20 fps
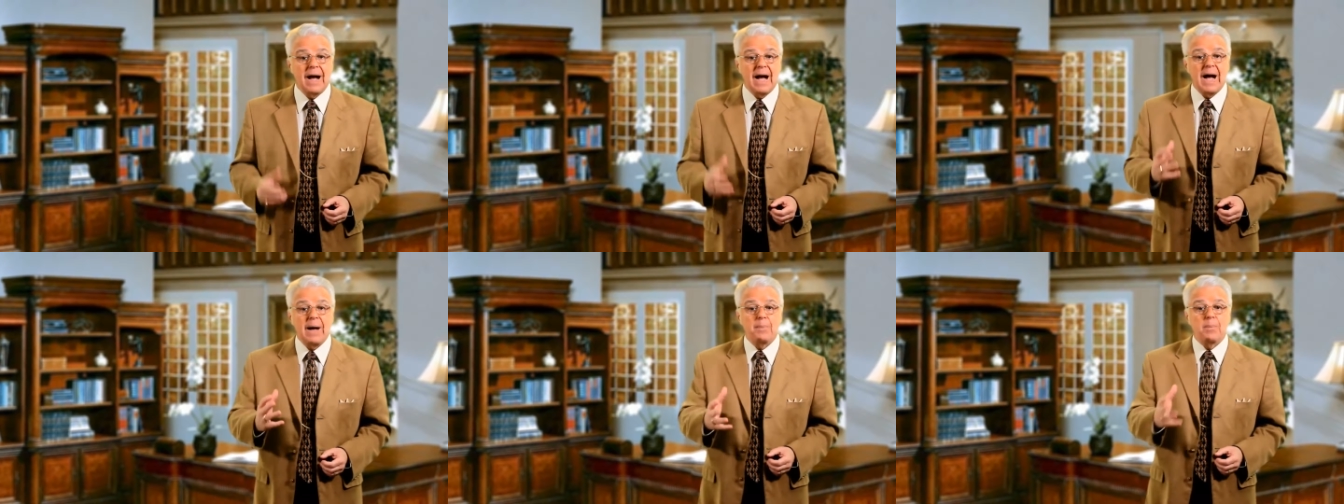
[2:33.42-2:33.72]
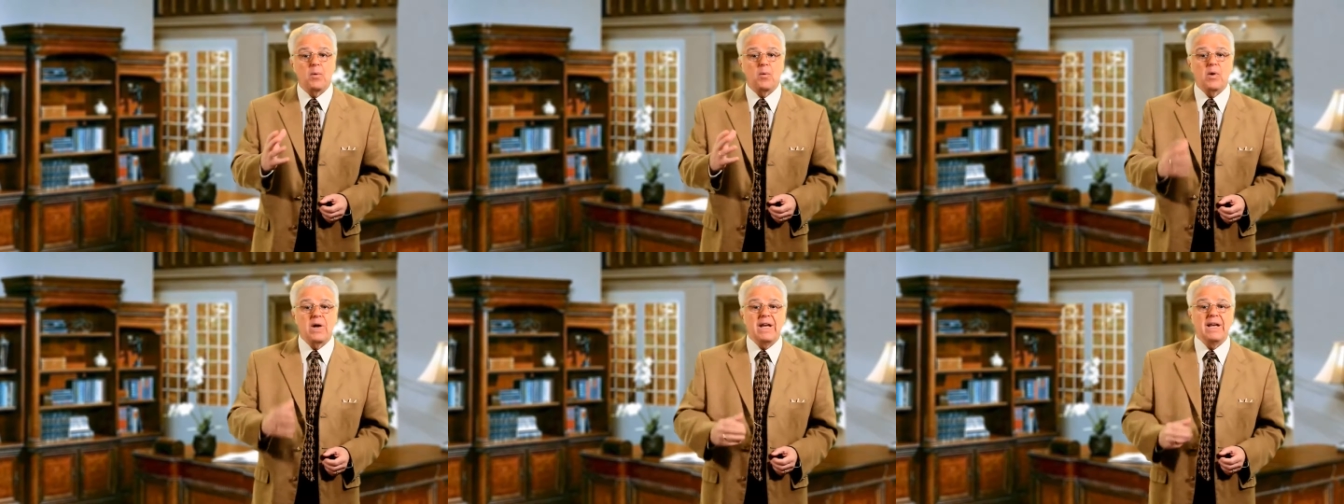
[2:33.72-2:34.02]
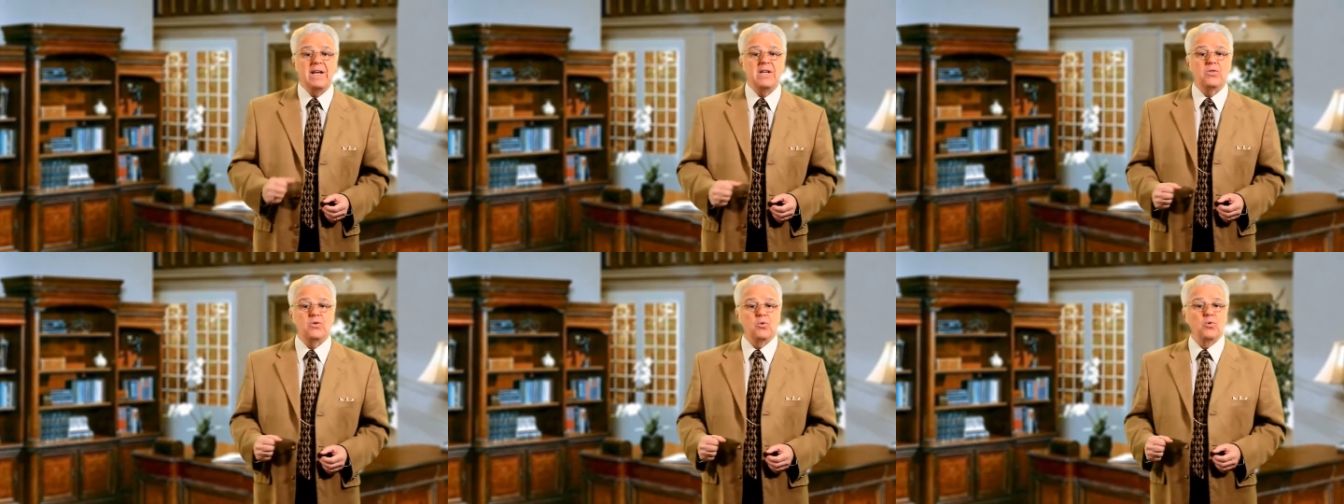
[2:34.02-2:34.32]

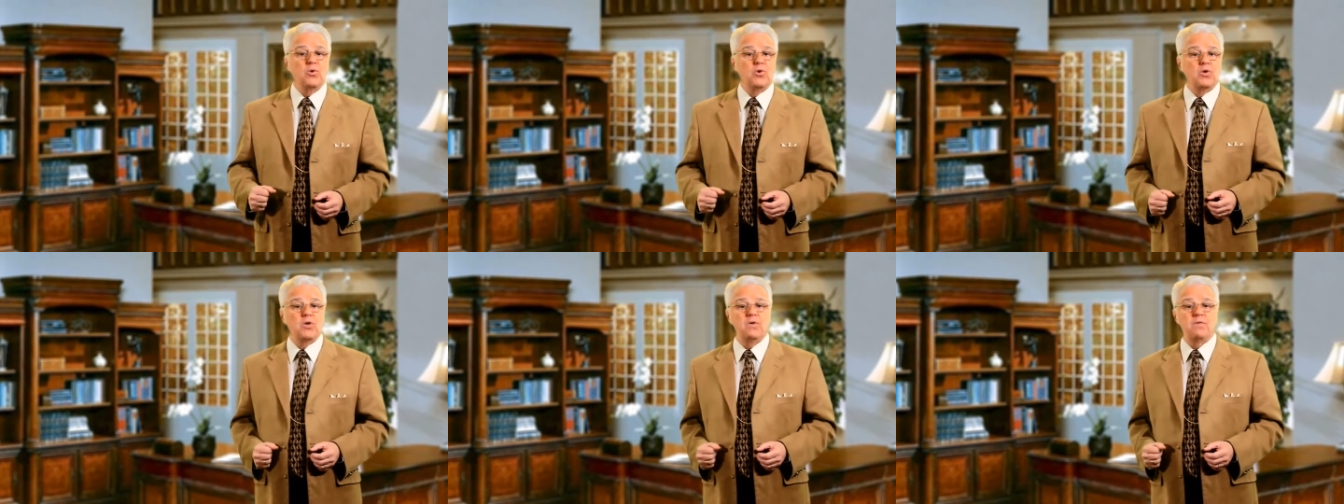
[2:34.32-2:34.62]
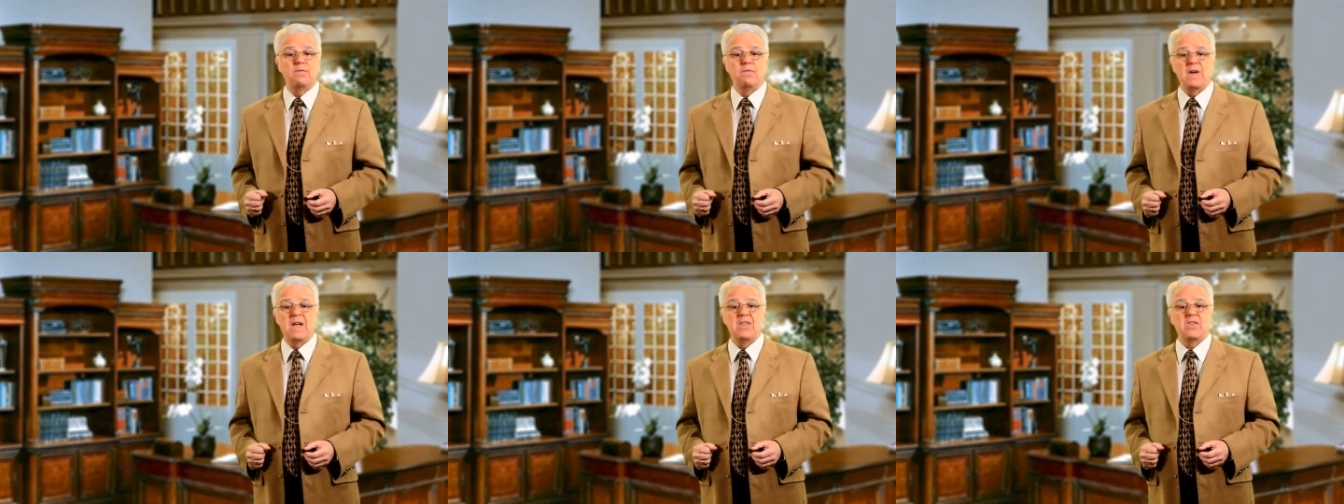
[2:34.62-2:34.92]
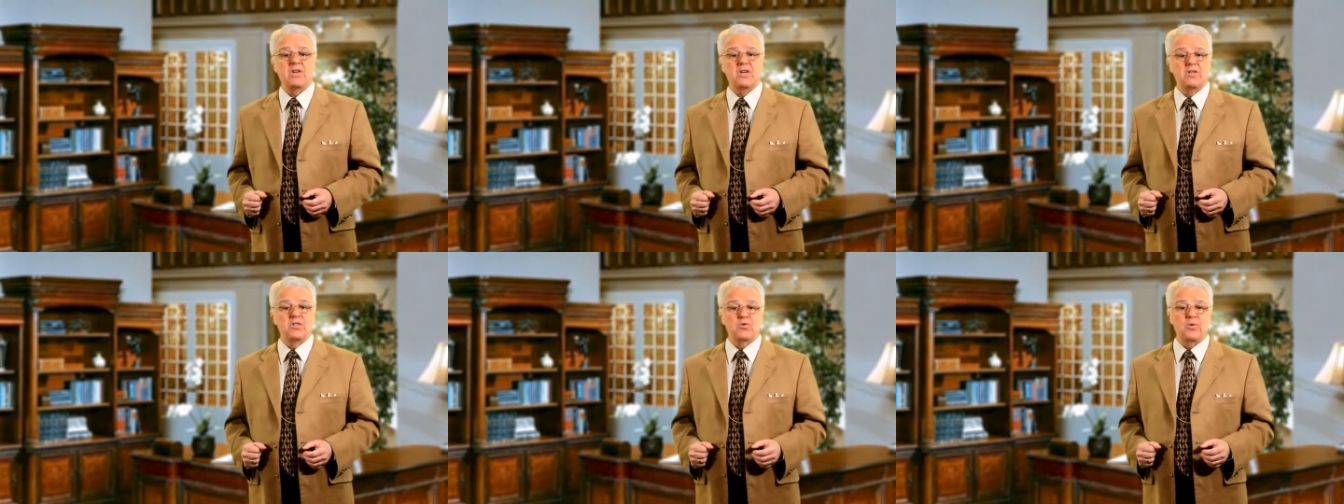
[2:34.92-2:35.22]
operating through good
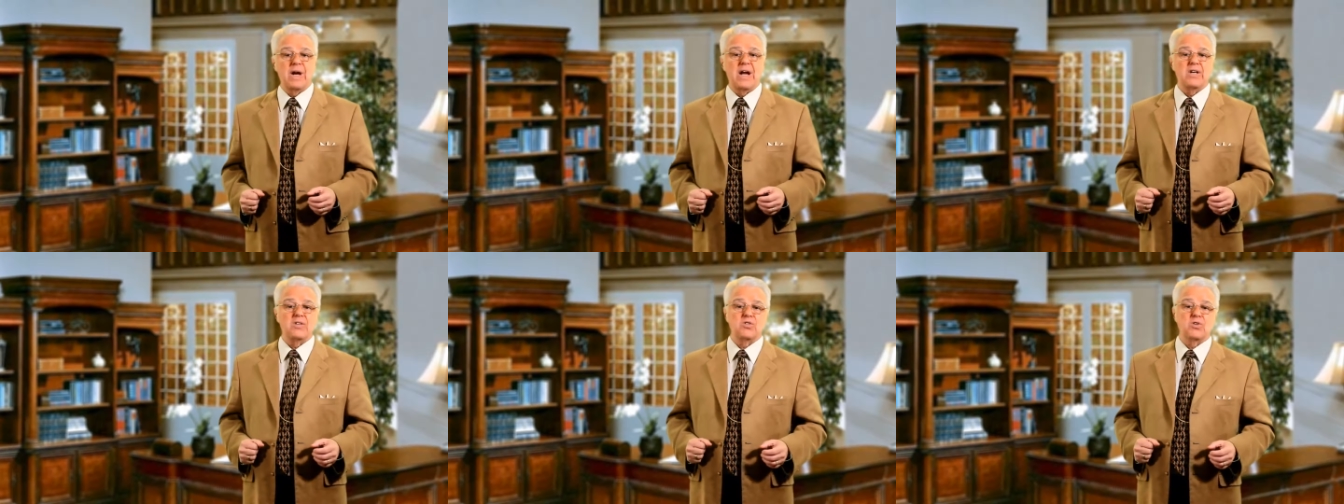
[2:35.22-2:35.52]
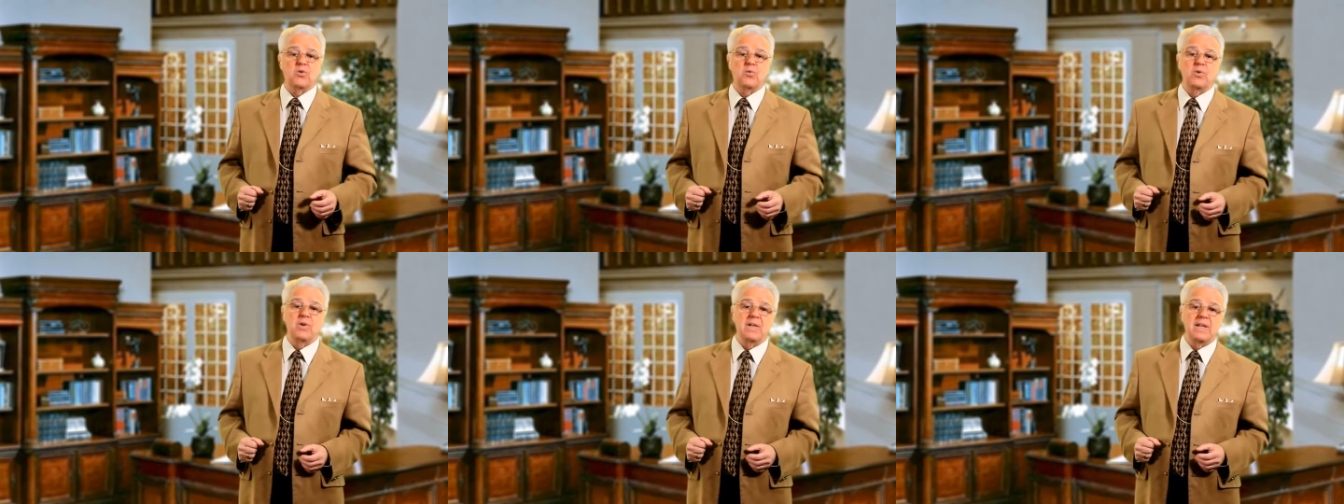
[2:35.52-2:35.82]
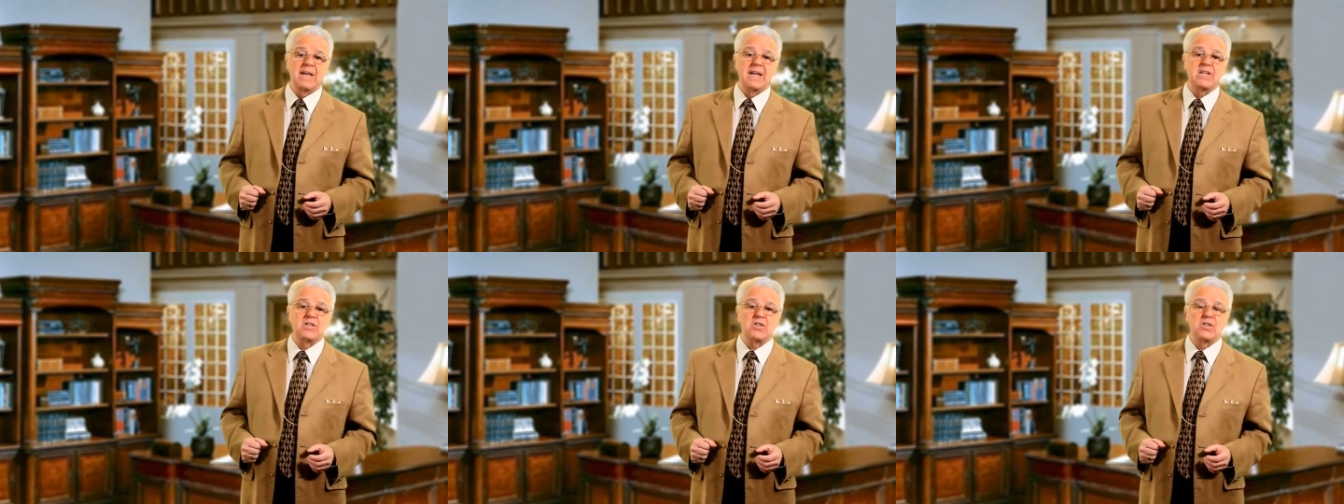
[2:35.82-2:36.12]
faith contractual
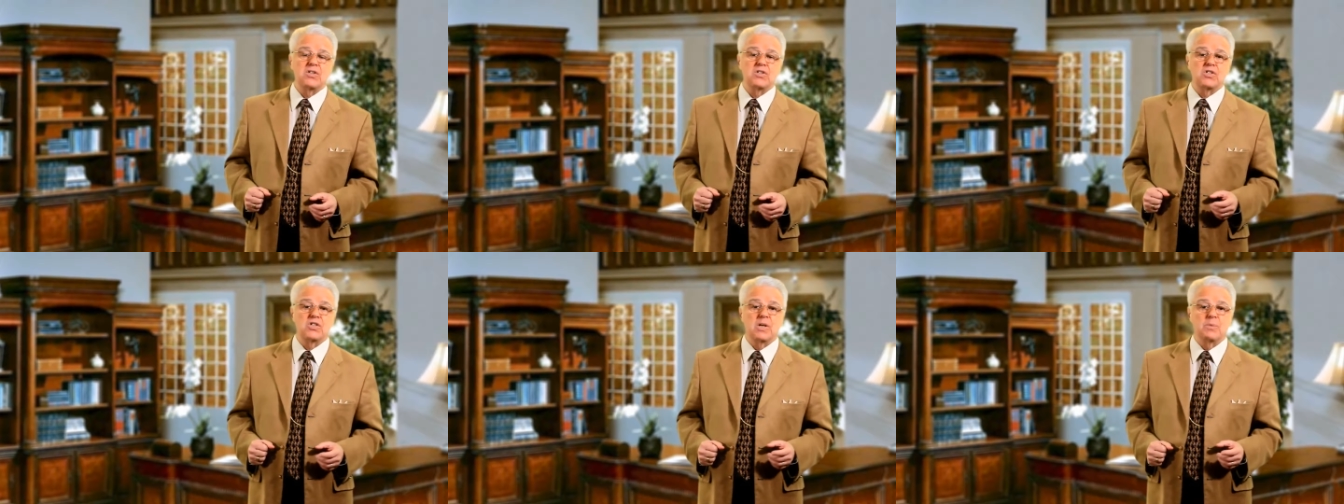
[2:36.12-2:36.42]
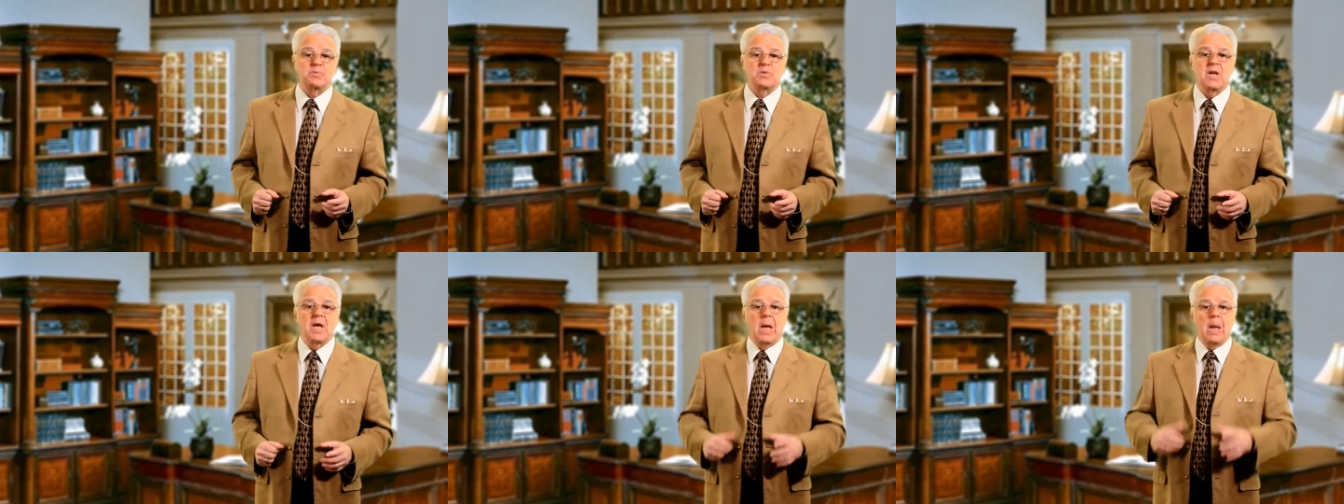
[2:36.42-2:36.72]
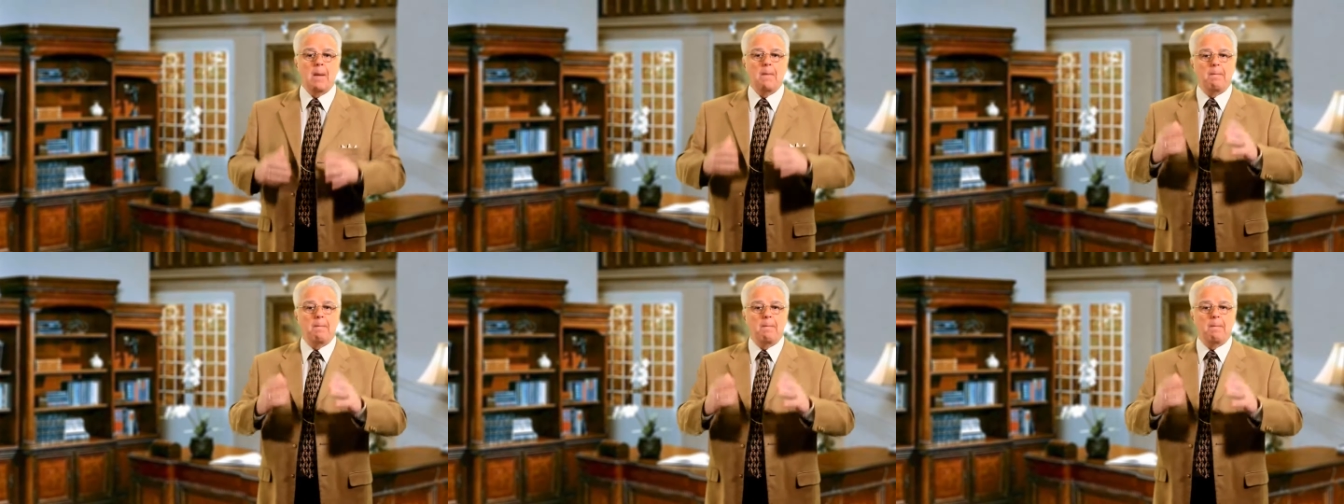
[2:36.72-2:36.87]
relationships